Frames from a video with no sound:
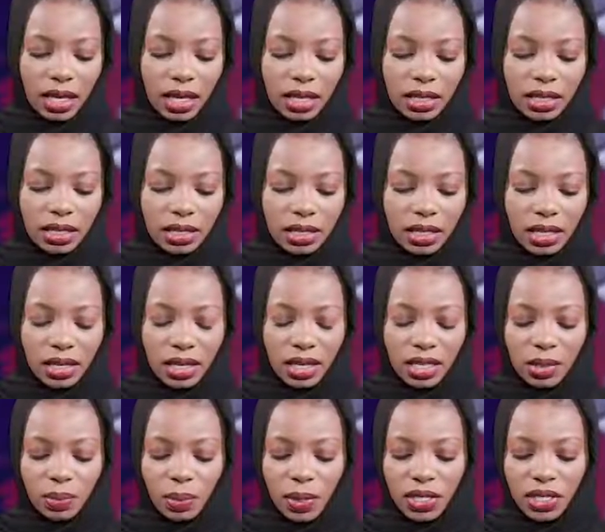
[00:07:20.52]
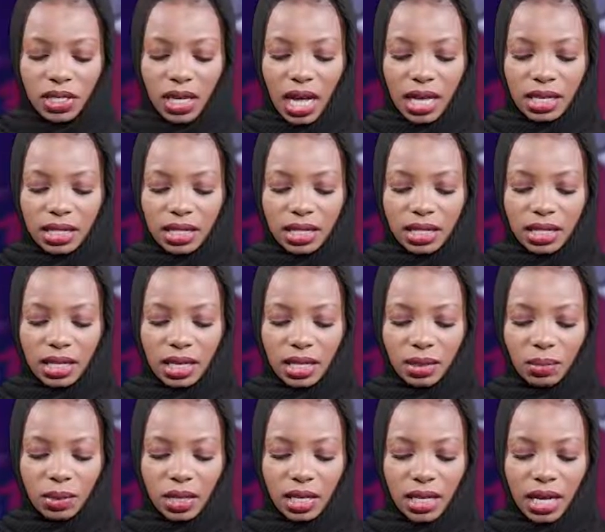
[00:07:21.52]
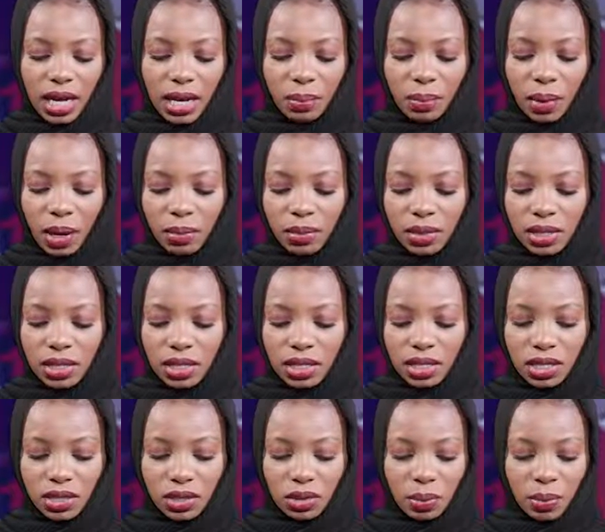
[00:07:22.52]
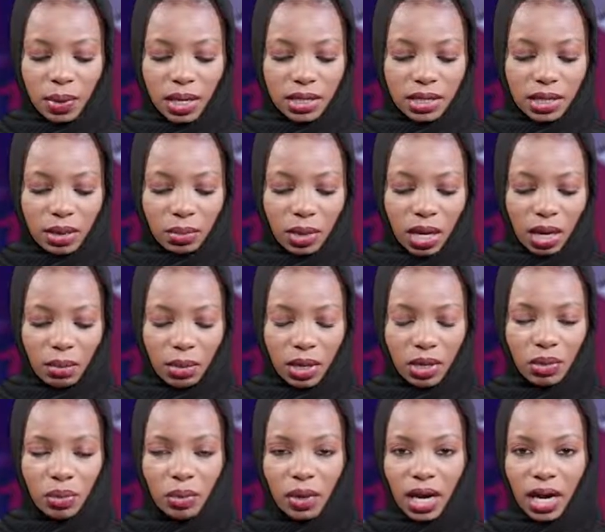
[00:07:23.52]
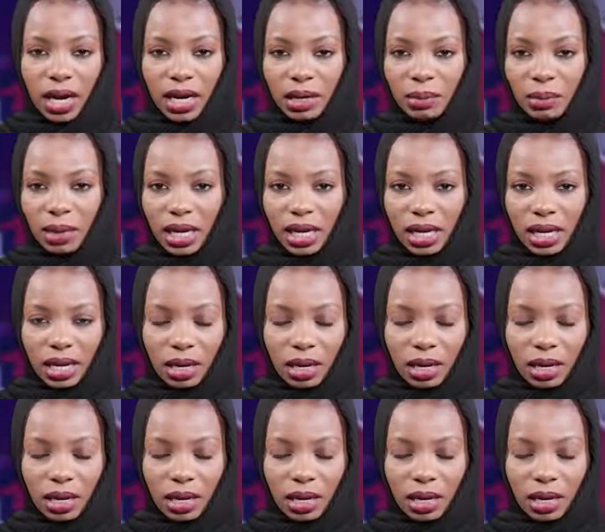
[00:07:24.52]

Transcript: Senior Special Assistant Media and Publicity to President Muhammadu Buhari, Malam